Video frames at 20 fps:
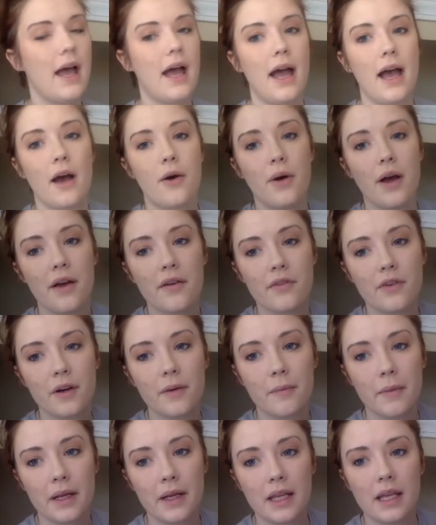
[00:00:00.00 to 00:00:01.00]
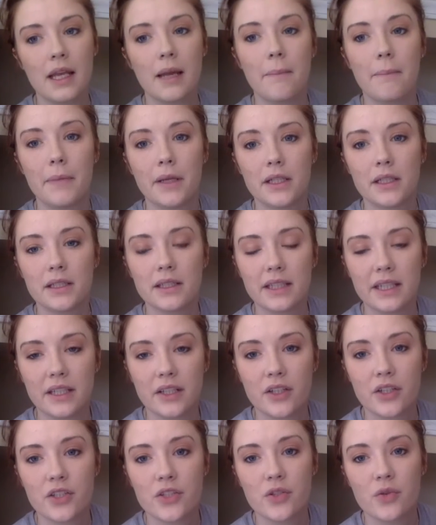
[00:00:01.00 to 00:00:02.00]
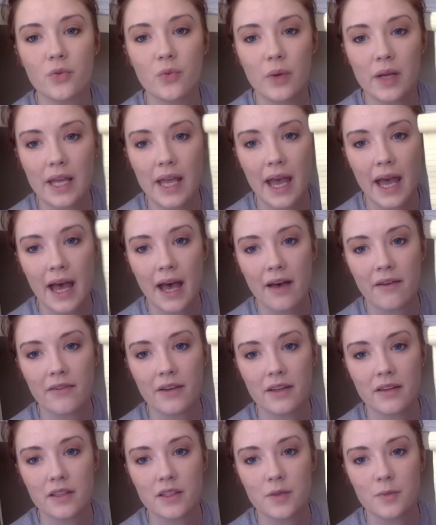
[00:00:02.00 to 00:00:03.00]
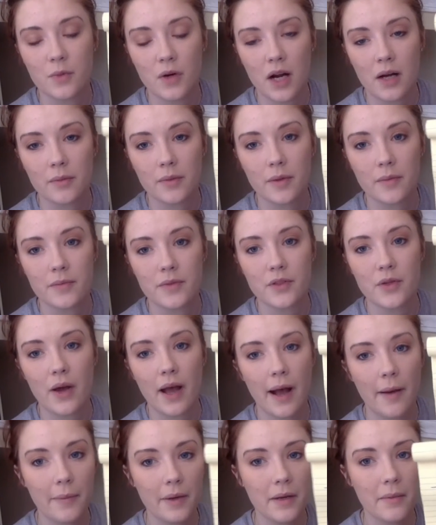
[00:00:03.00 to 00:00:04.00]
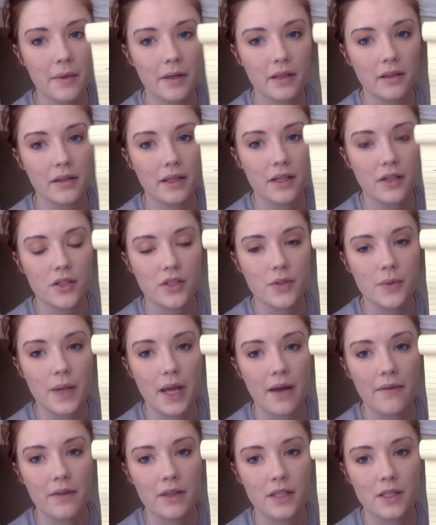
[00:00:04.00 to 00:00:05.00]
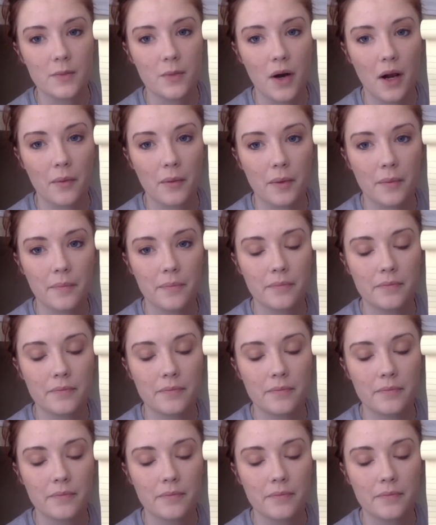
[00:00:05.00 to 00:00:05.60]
however many milliliters we have in this problem. So how many milliliters do we have in this problem?